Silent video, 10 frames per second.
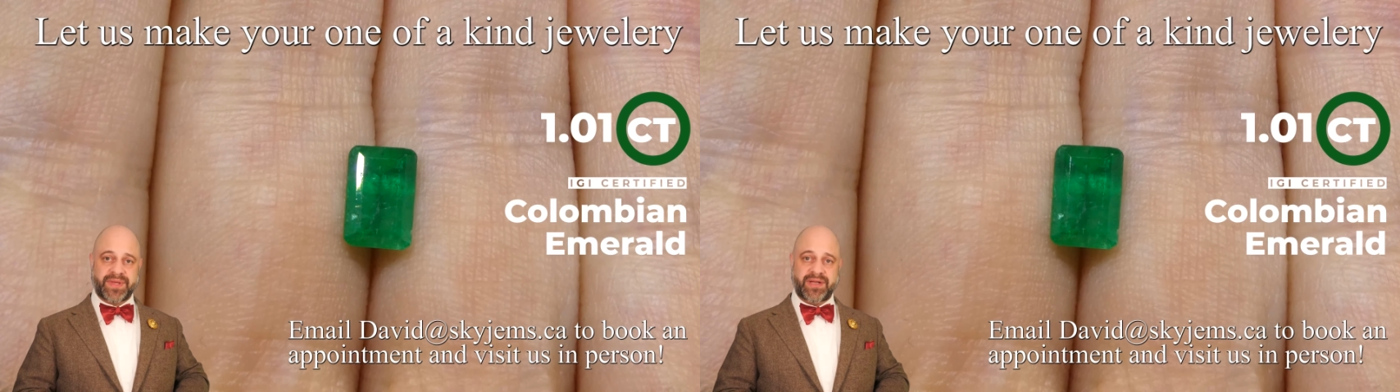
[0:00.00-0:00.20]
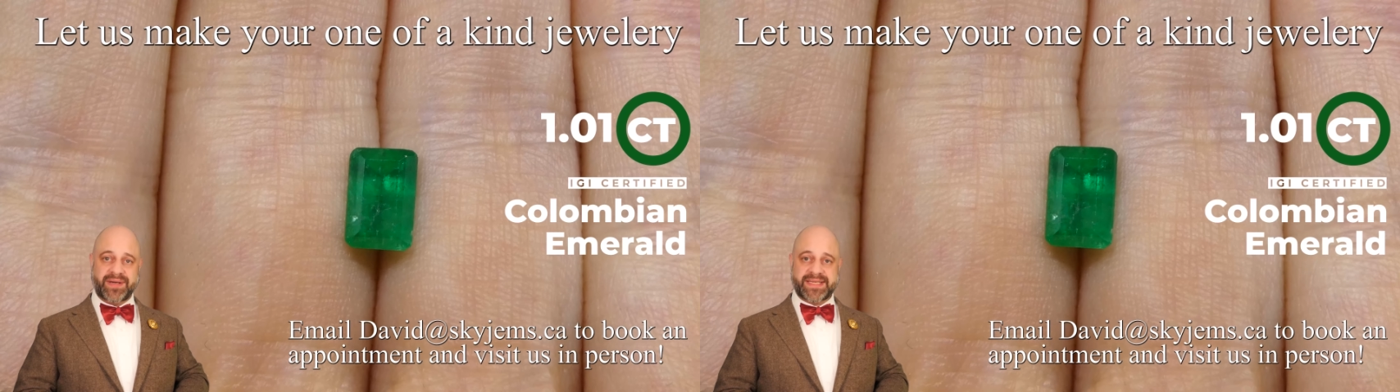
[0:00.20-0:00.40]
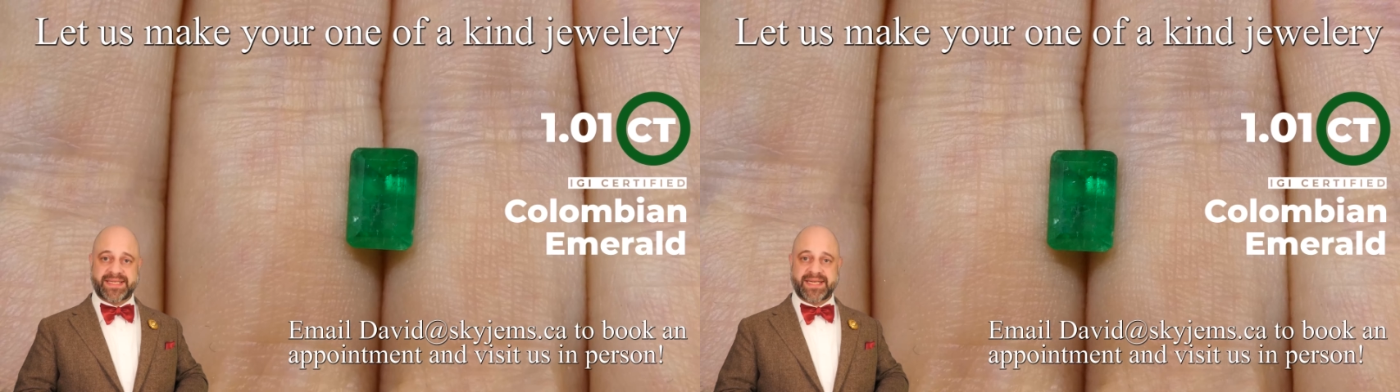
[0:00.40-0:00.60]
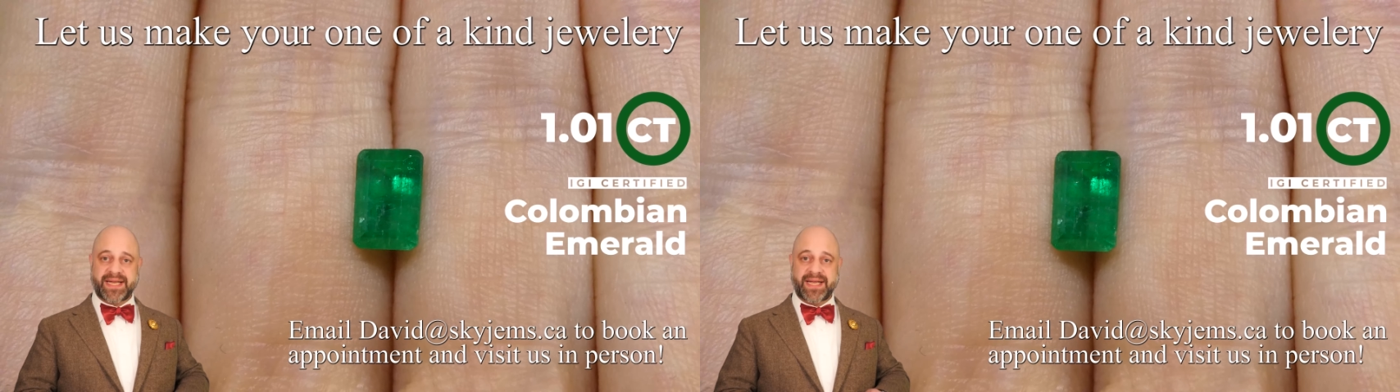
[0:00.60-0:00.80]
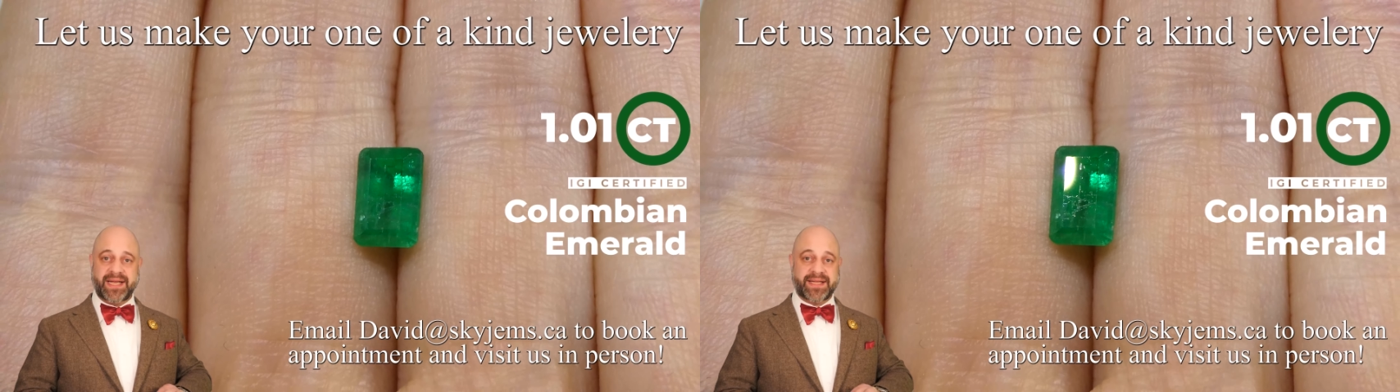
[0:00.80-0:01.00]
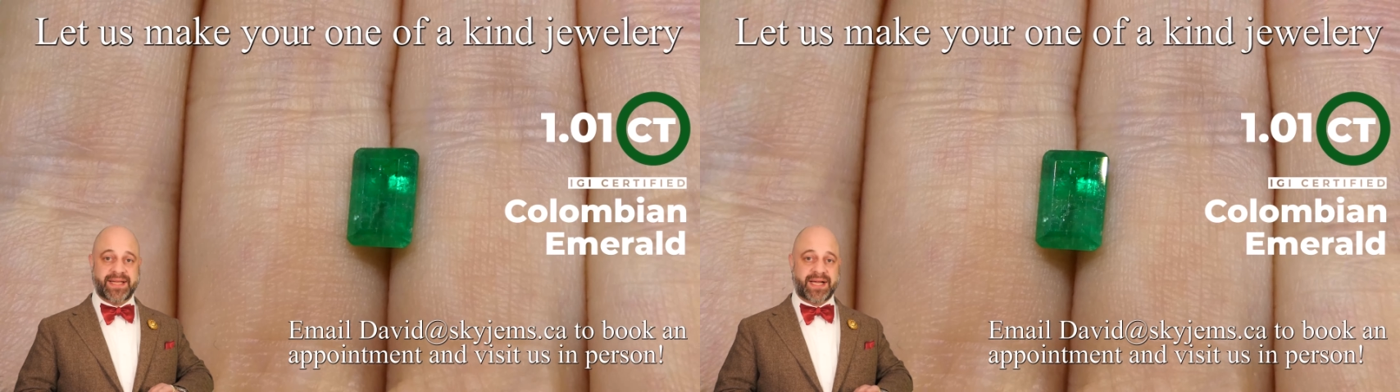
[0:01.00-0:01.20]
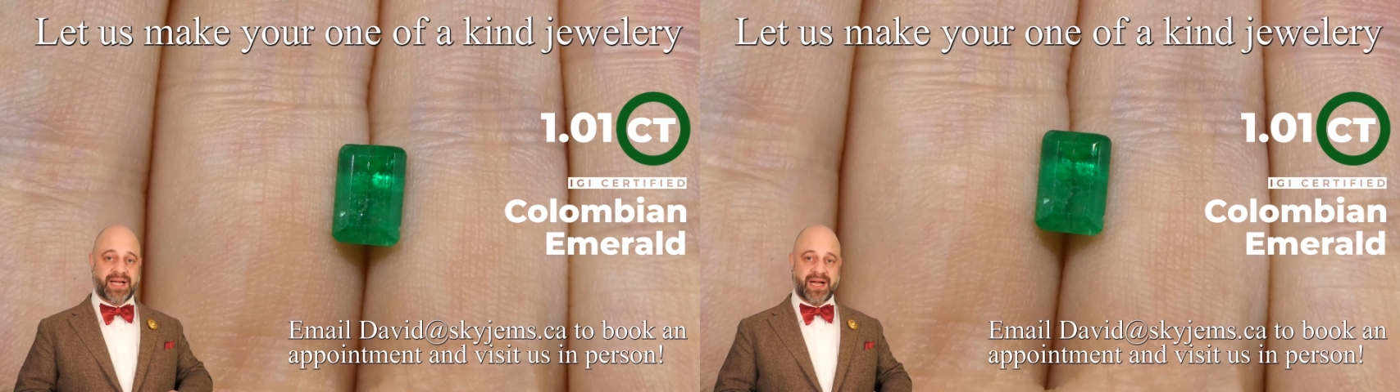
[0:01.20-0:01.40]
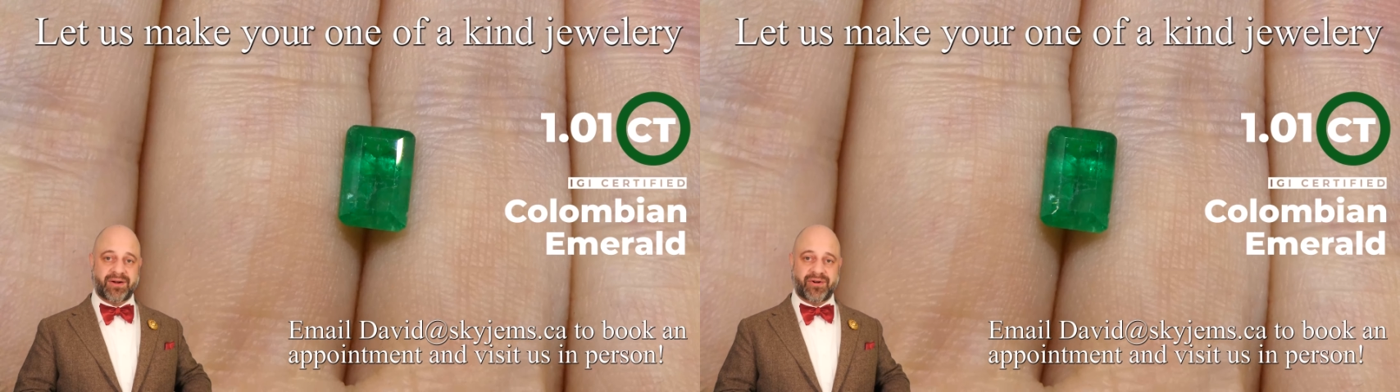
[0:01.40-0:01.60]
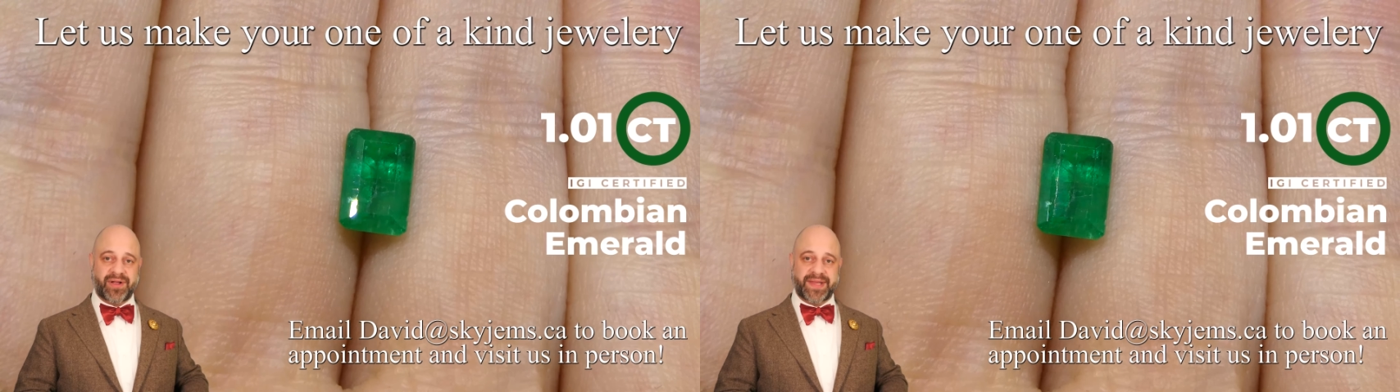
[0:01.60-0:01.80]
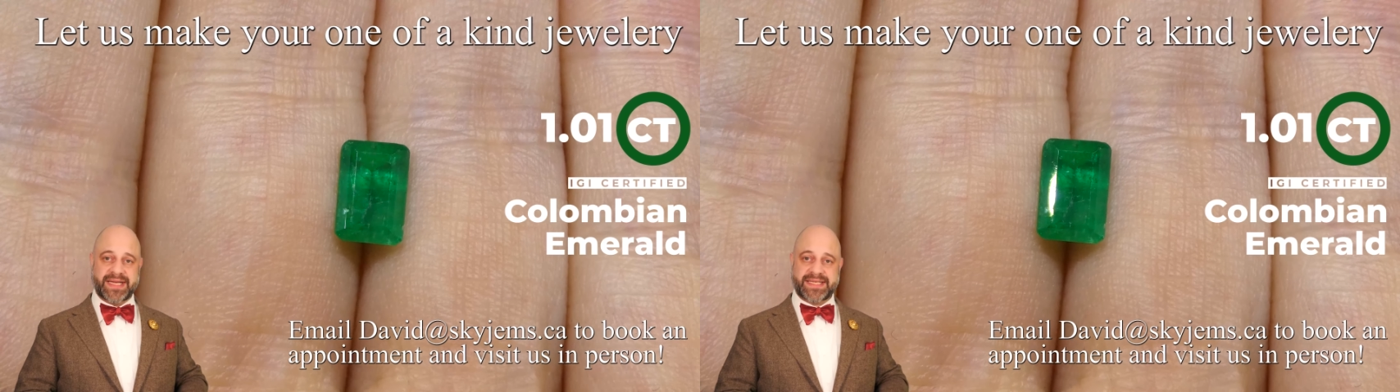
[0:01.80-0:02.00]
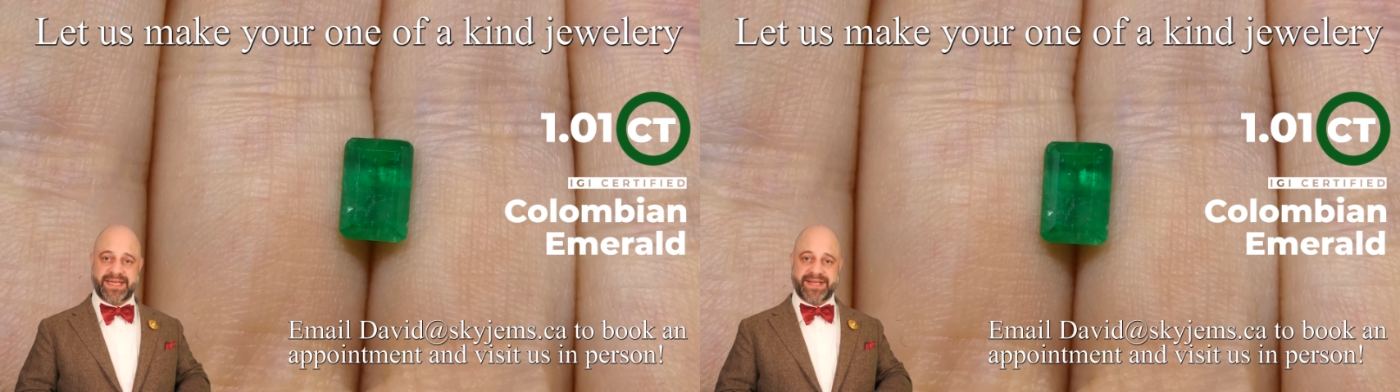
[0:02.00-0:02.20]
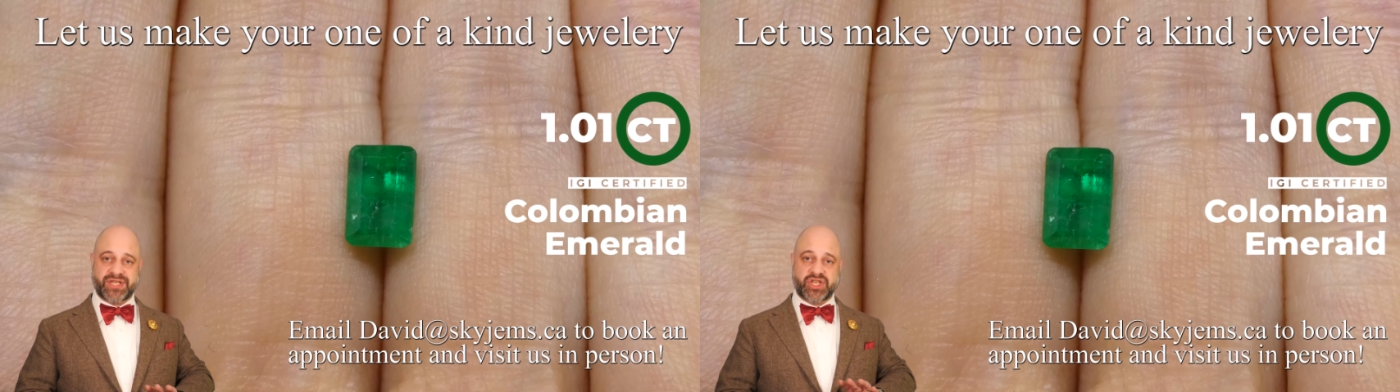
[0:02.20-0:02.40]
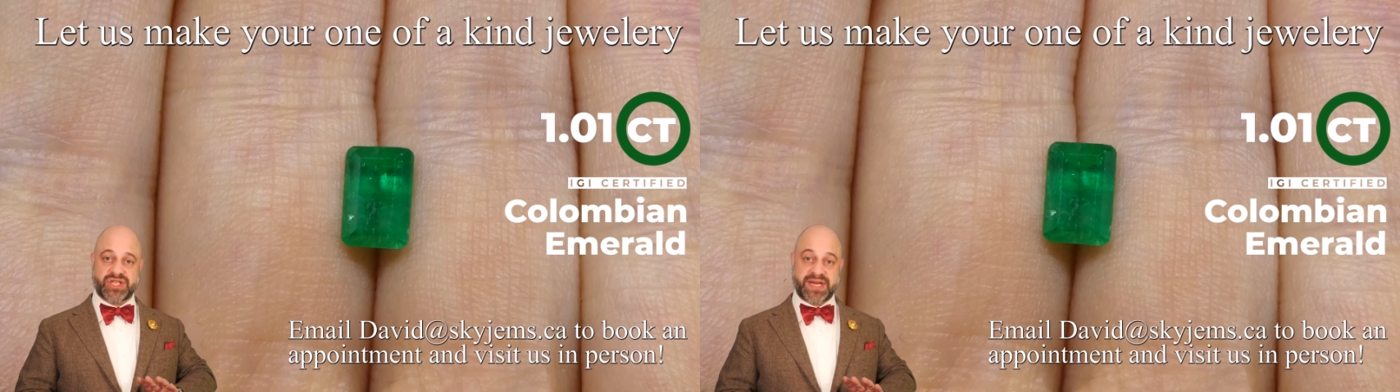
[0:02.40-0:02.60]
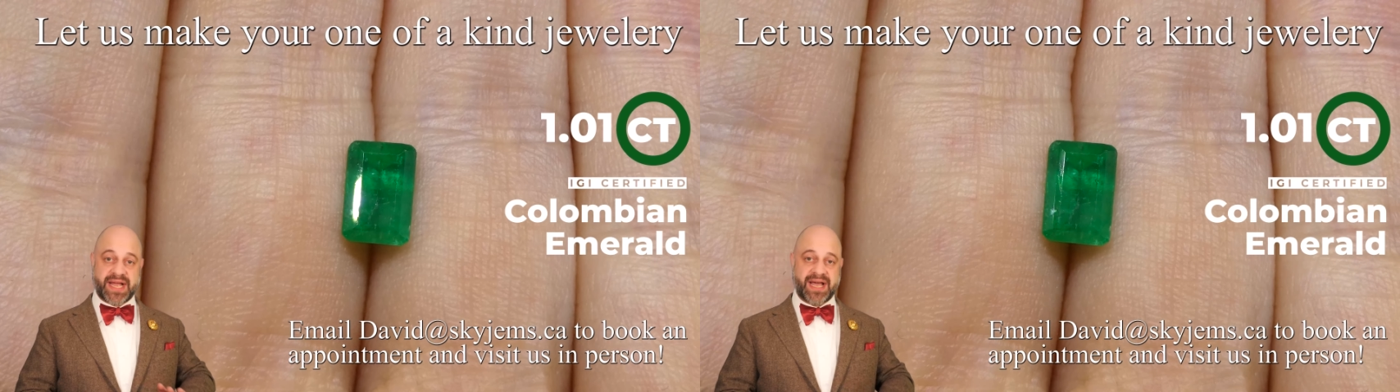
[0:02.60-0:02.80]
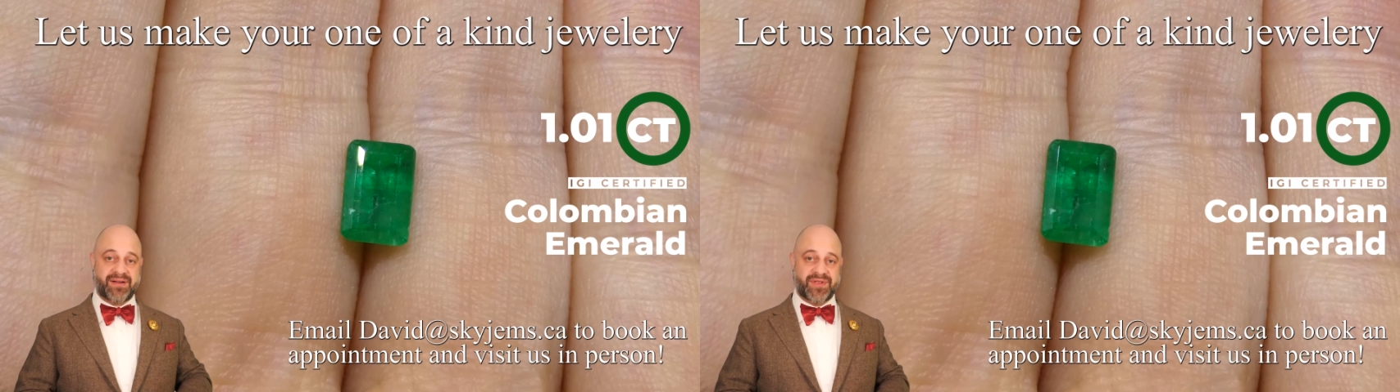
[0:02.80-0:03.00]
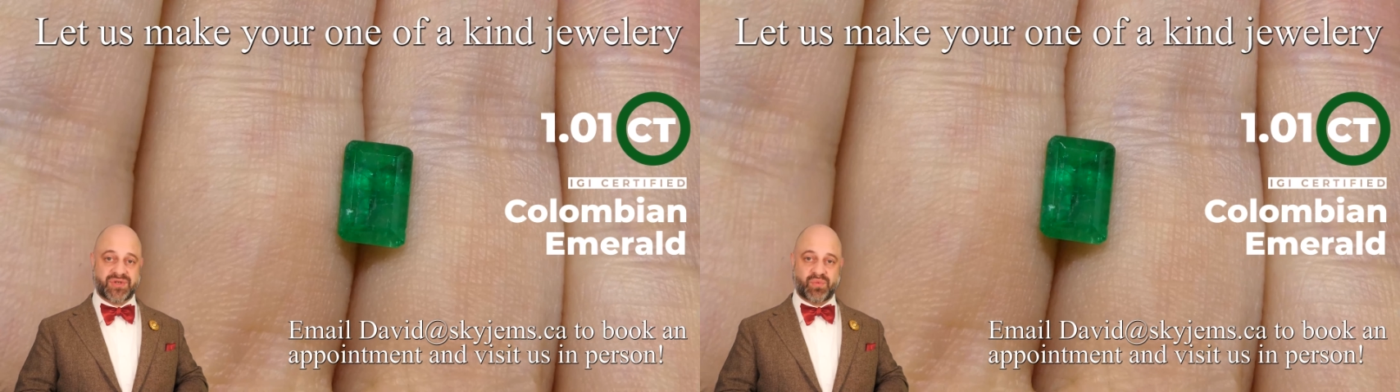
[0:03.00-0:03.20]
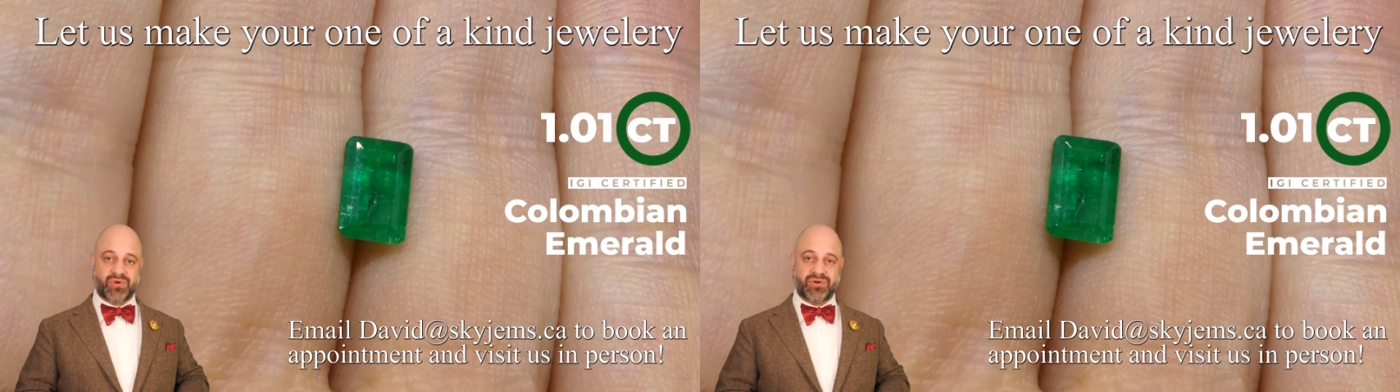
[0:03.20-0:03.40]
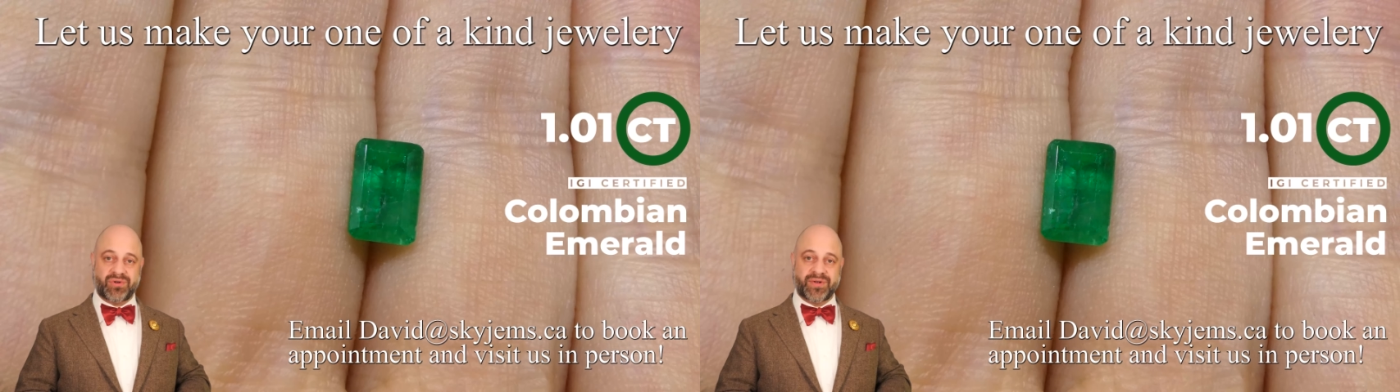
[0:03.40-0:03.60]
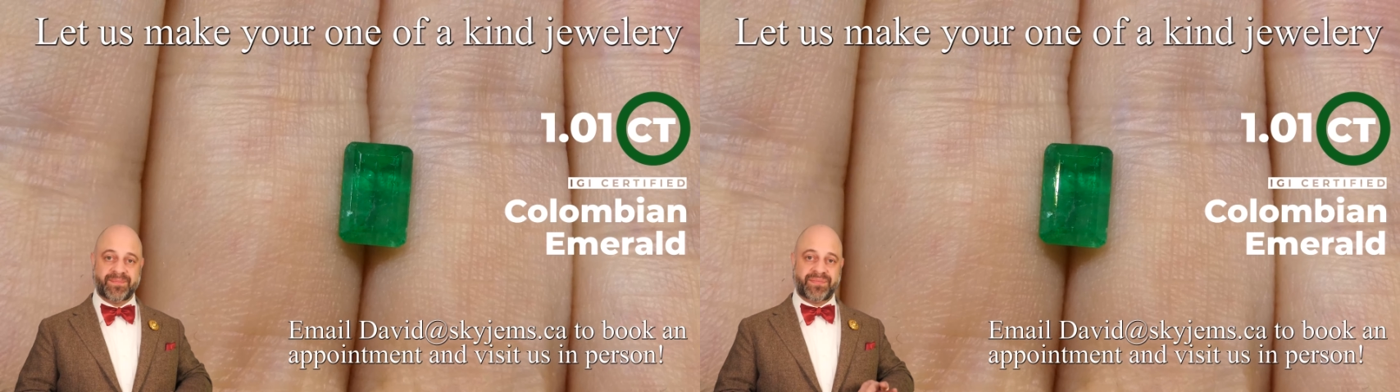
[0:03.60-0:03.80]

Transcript: You can see the color on this is just out of this world.